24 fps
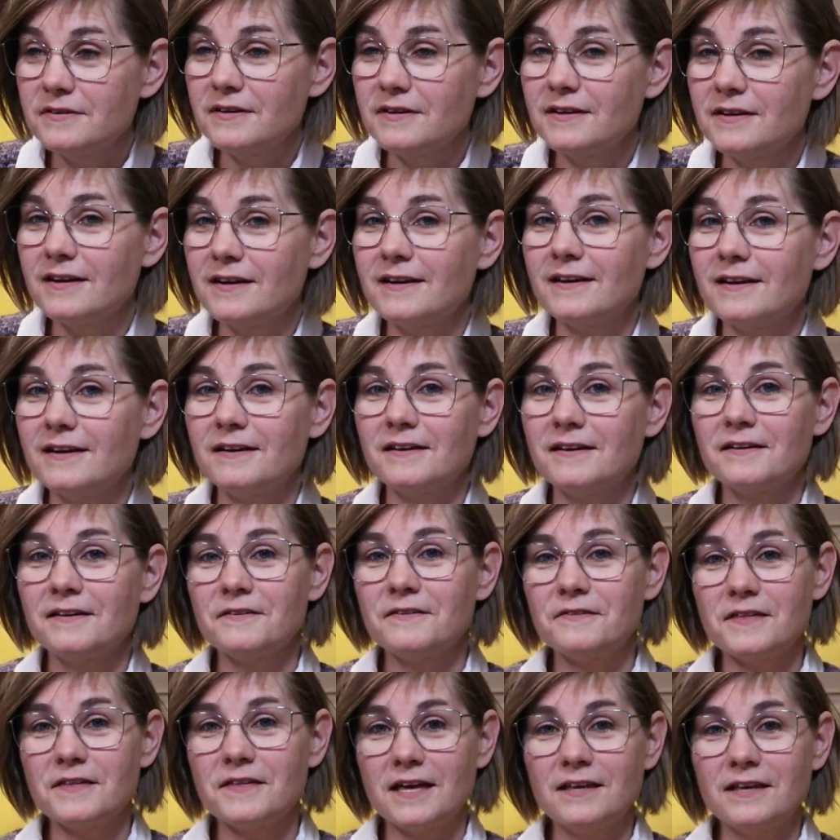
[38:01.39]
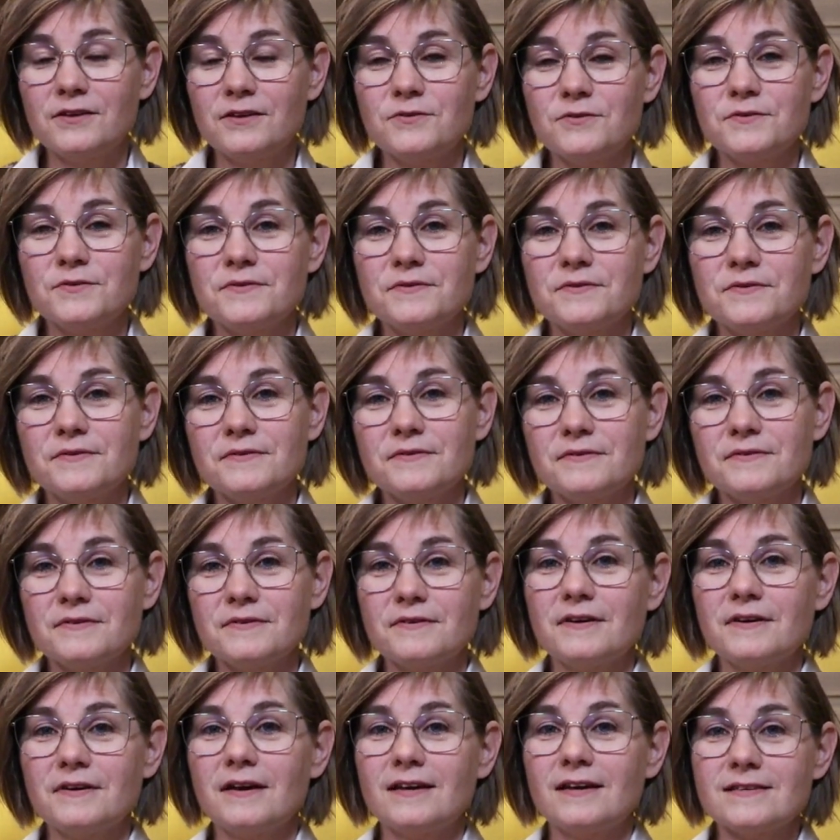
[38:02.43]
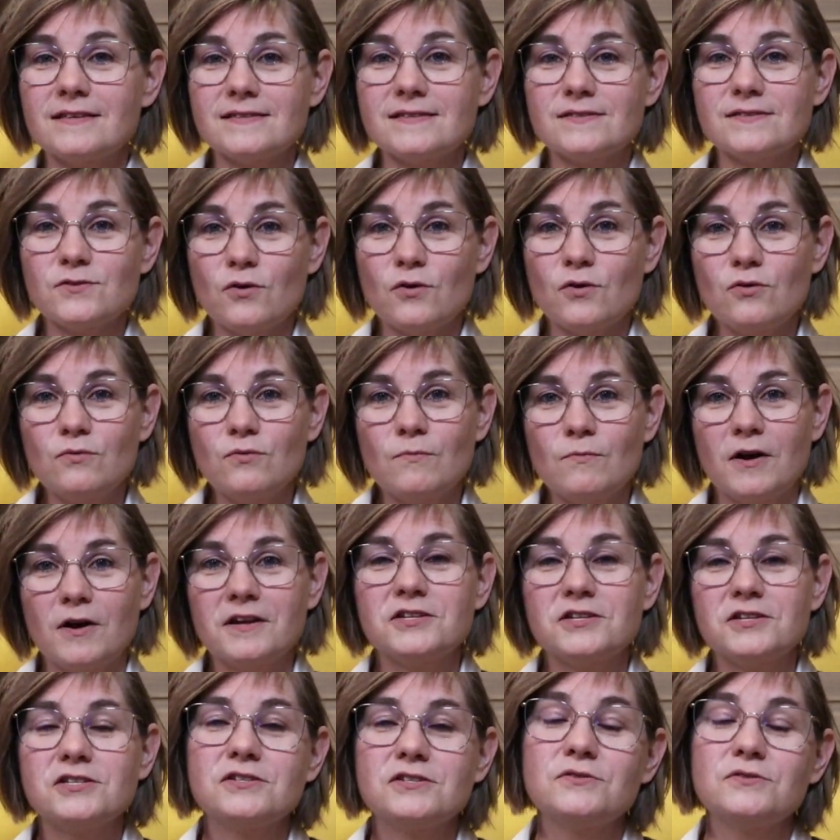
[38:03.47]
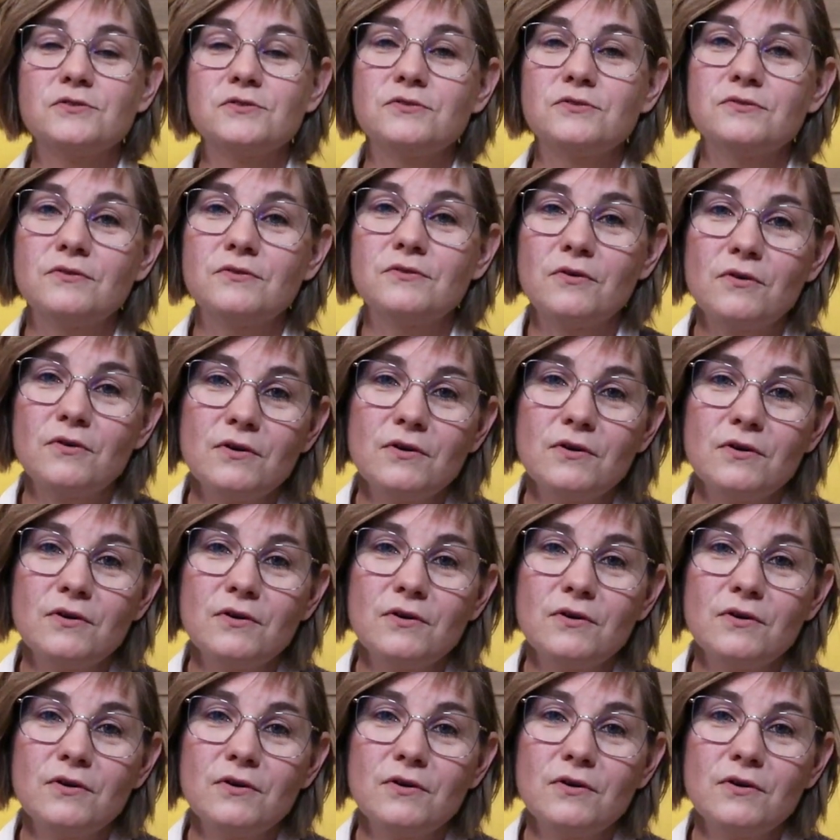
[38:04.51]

Thank you so much to all